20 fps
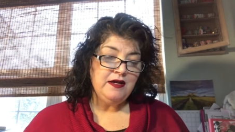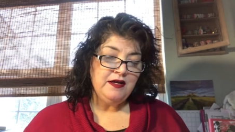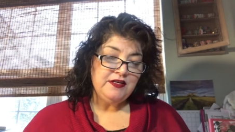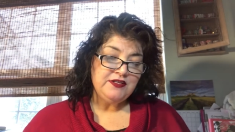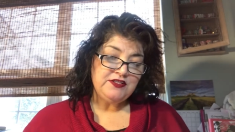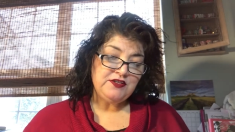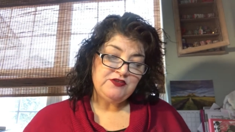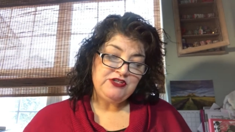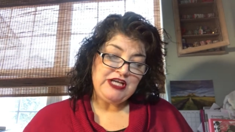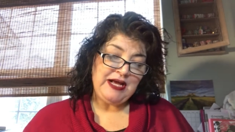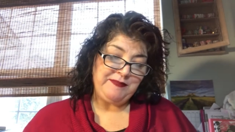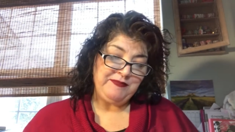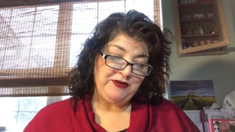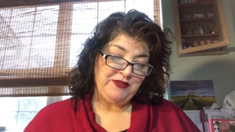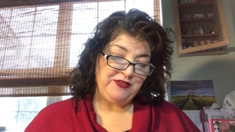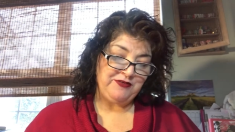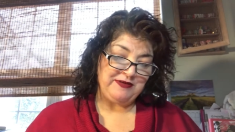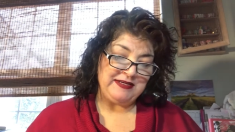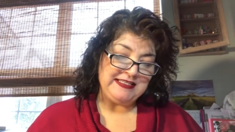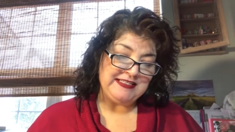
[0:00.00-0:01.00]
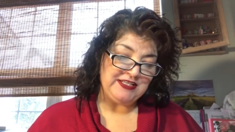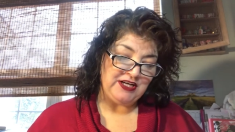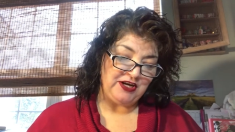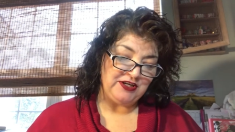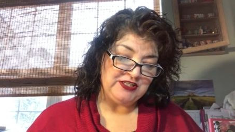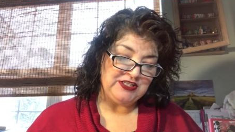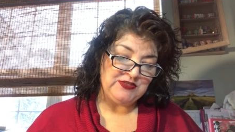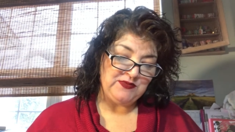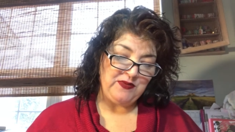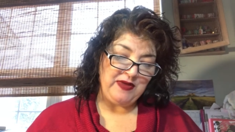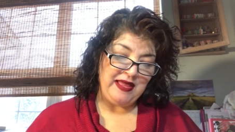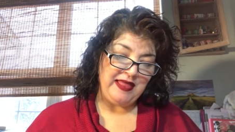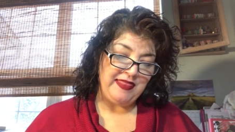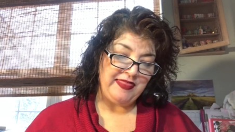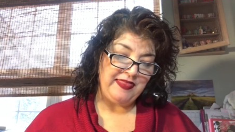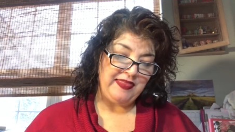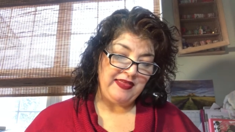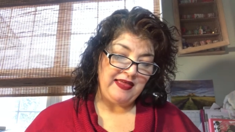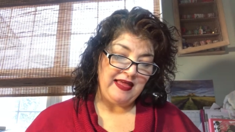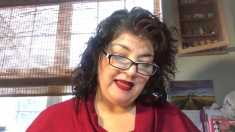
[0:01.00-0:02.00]
So chapter 3 starts
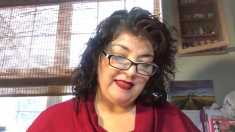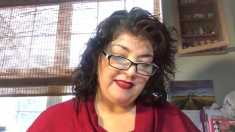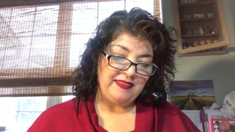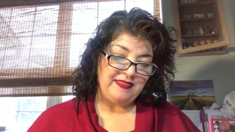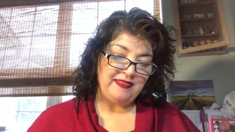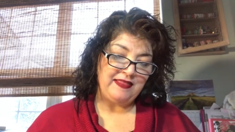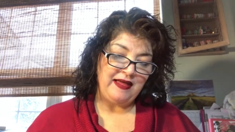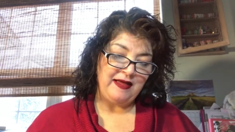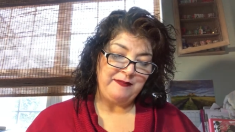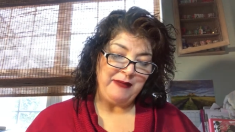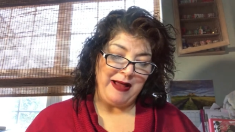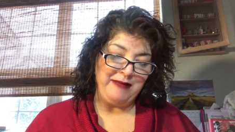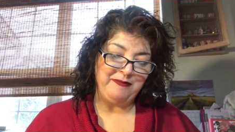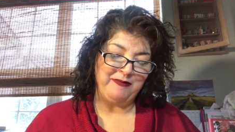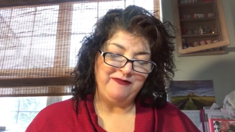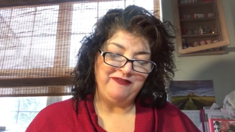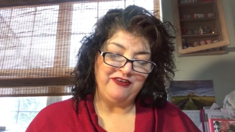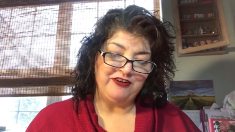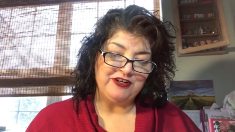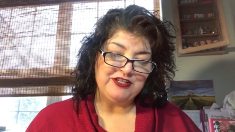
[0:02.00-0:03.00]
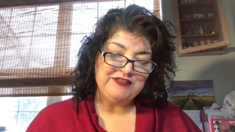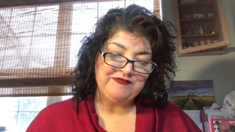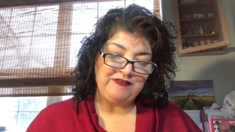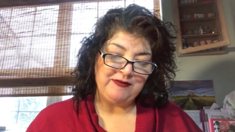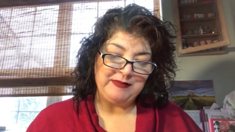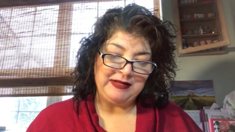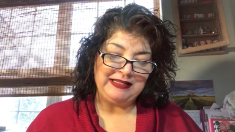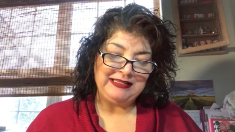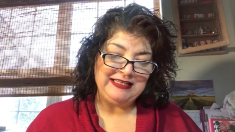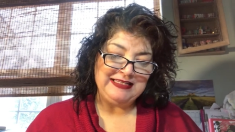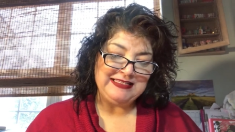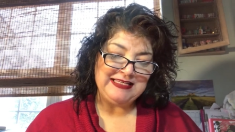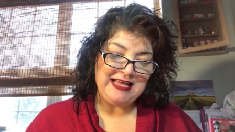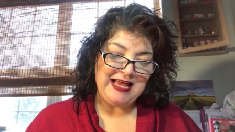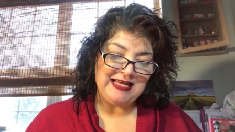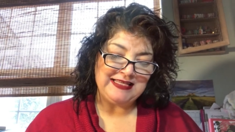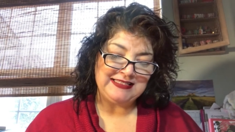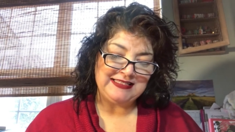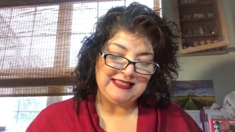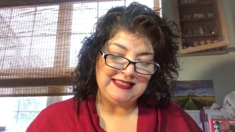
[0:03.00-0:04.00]
with a Bible verse from
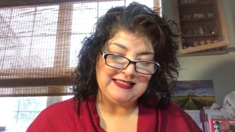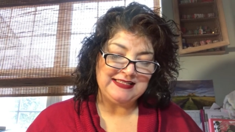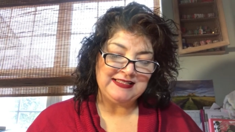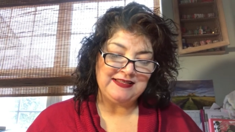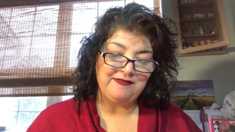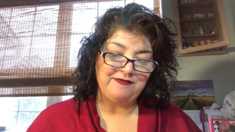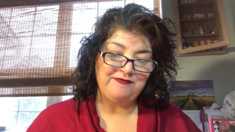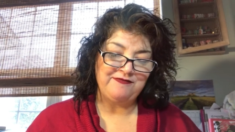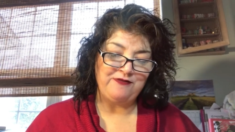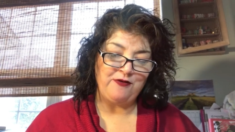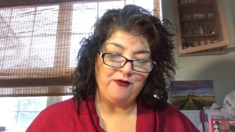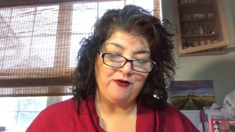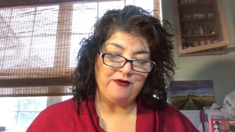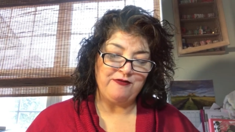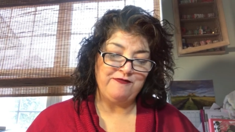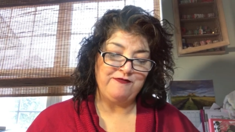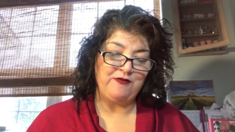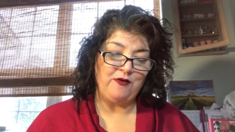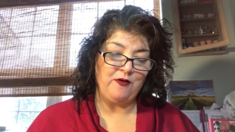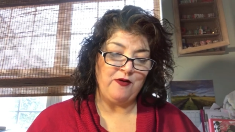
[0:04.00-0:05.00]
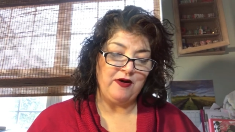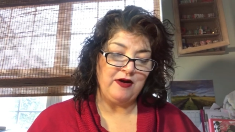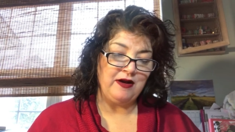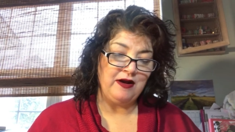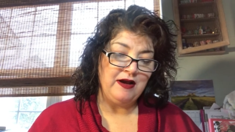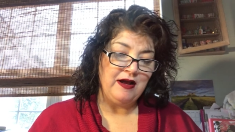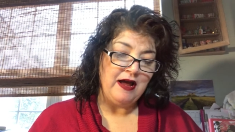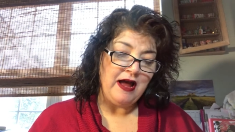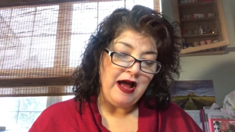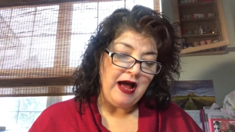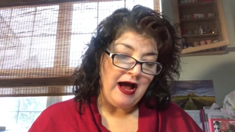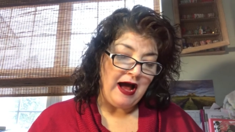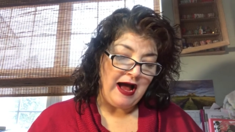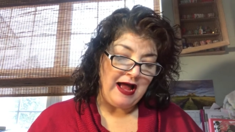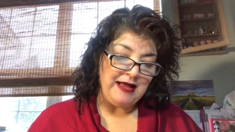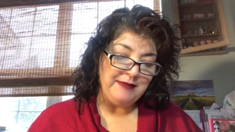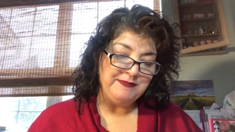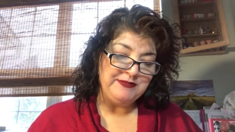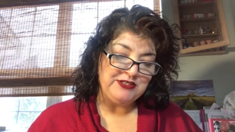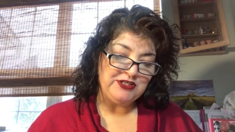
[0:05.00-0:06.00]
Ecclesiastes 4:4.
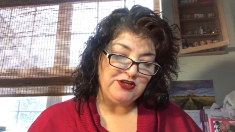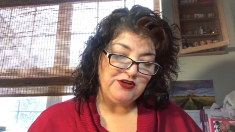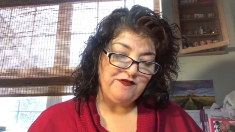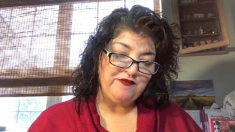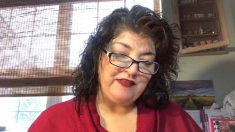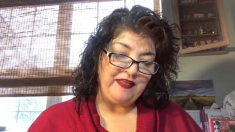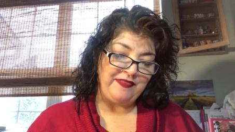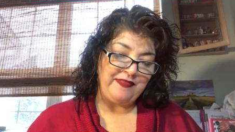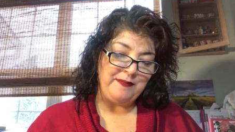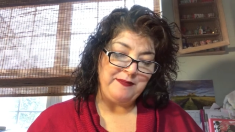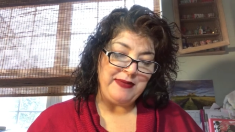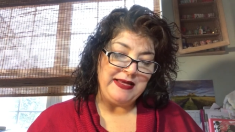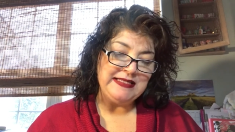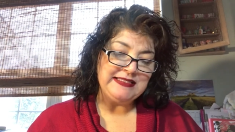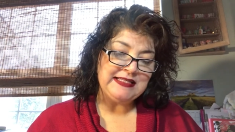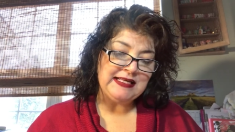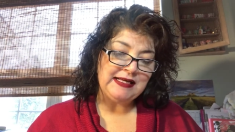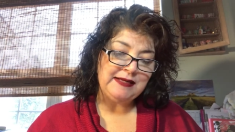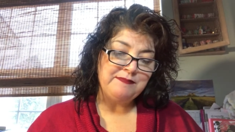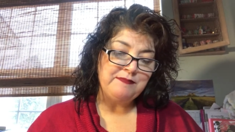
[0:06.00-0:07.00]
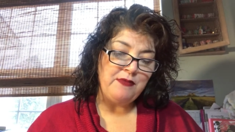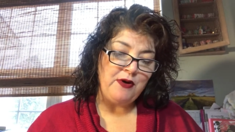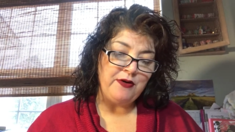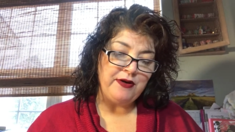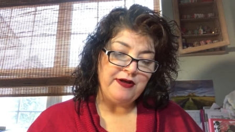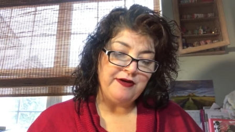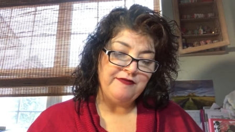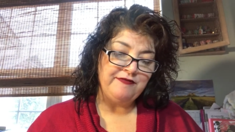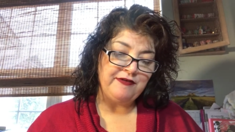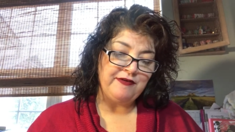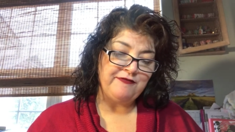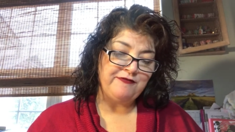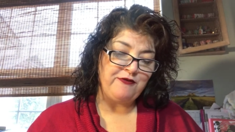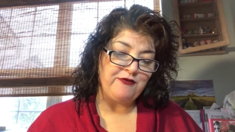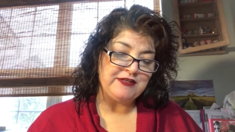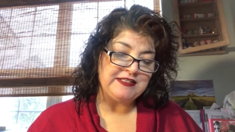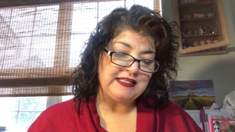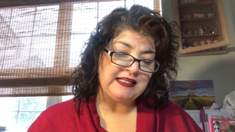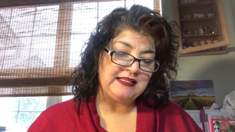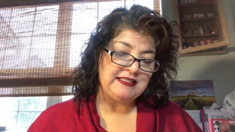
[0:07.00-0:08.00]
I observe that the basic motive
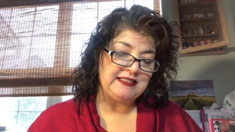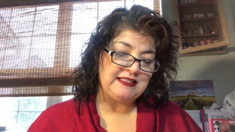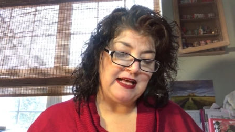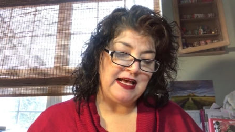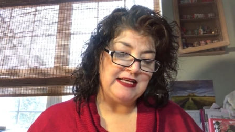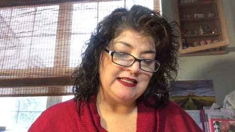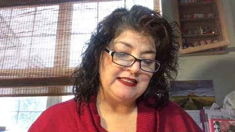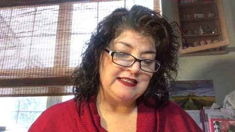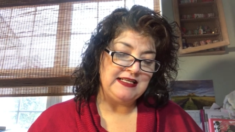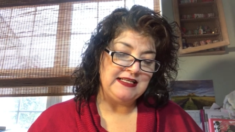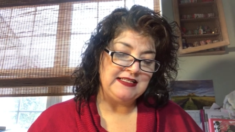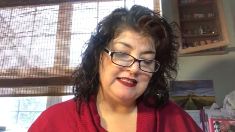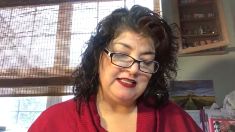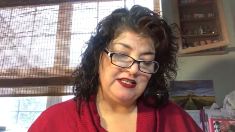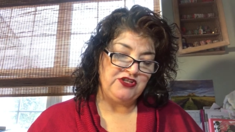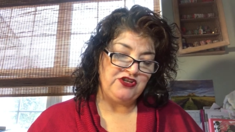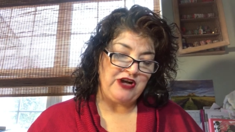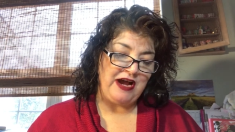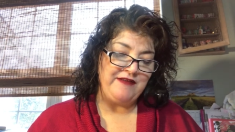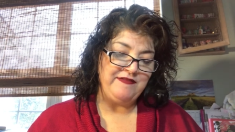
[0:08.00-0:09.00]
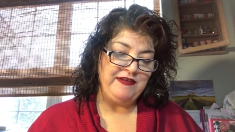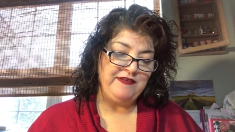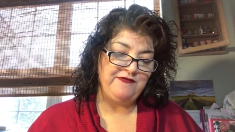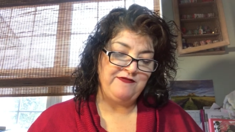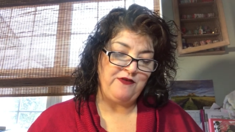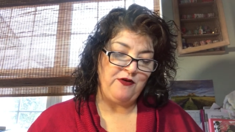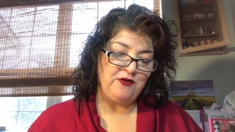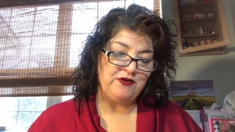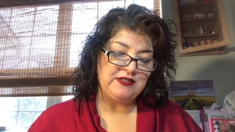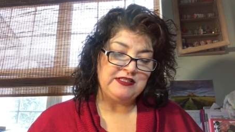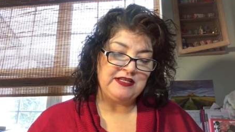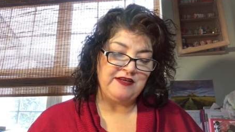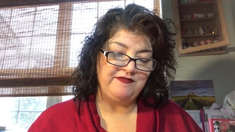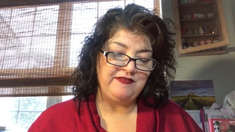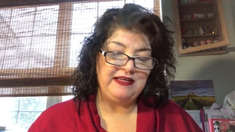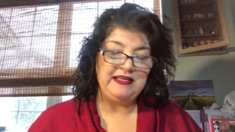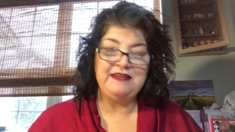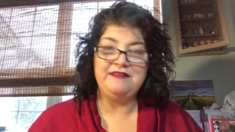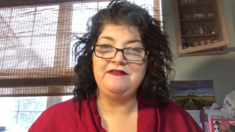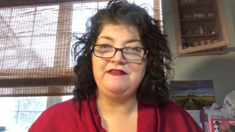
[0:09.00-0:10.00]
for success is the driving force of
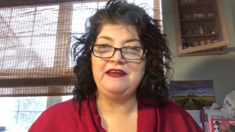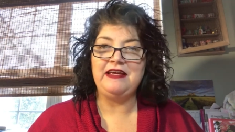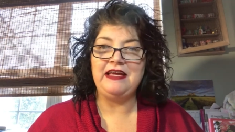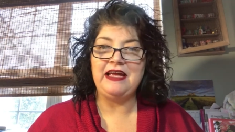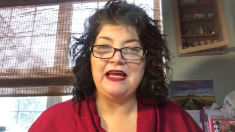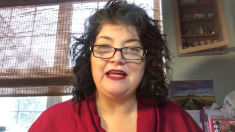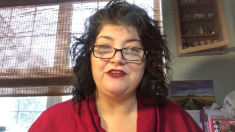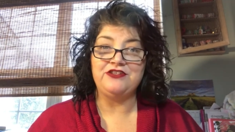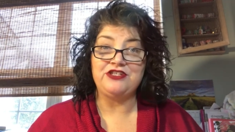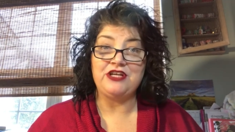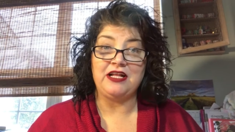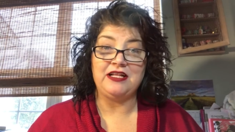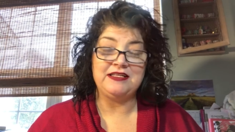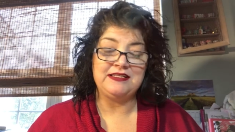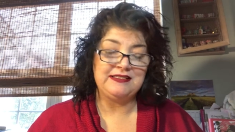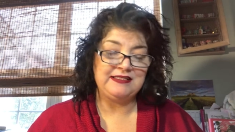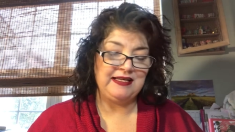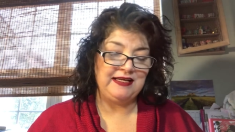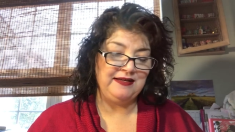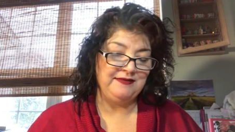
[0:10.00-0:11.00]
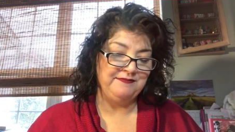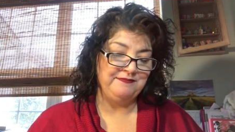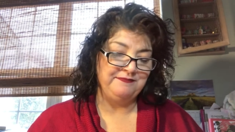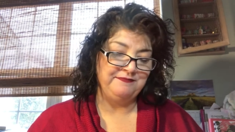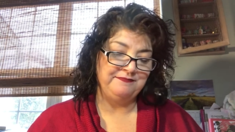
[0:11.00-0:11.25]
envy and jealousy.